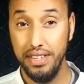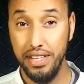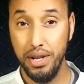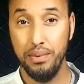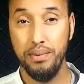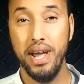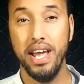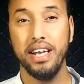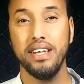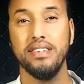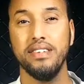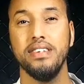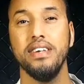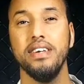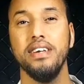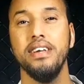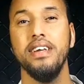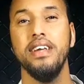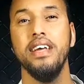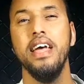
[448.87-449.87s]
Direct.
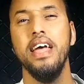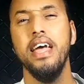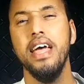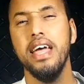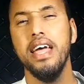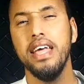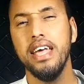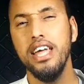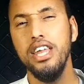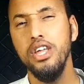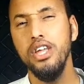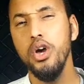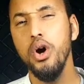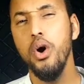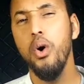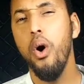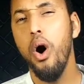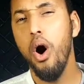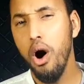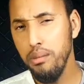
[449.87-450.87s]
Can
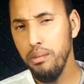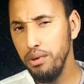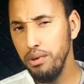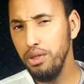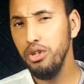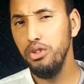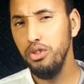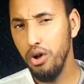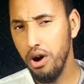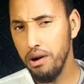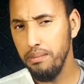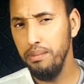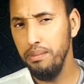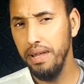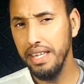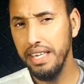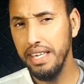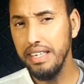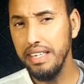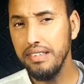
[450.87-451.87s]
you open the door,
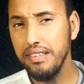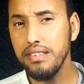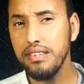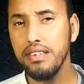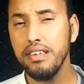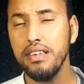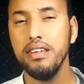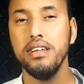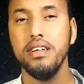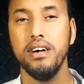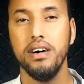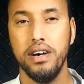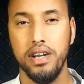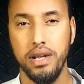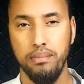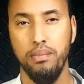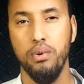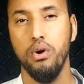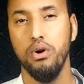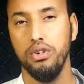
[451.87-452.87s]
please?
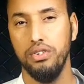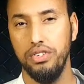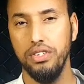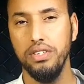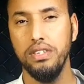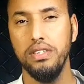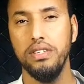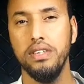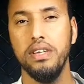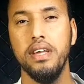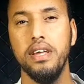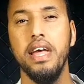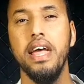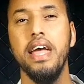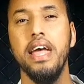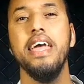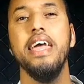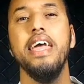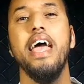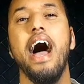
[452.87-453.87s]
Reported.
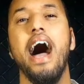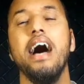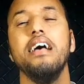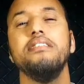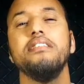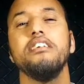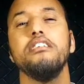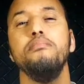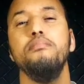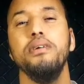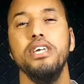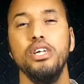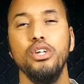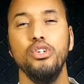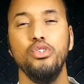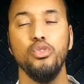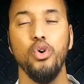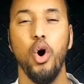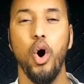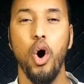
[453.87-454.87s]
He asked
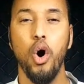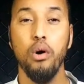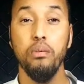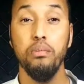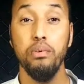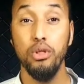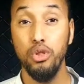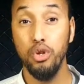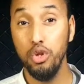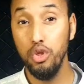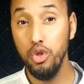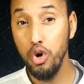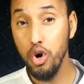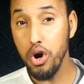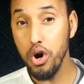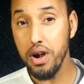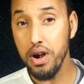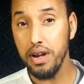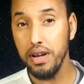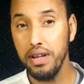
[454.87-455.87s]
me to open the
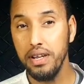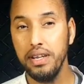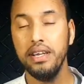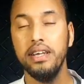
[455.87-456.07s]
door.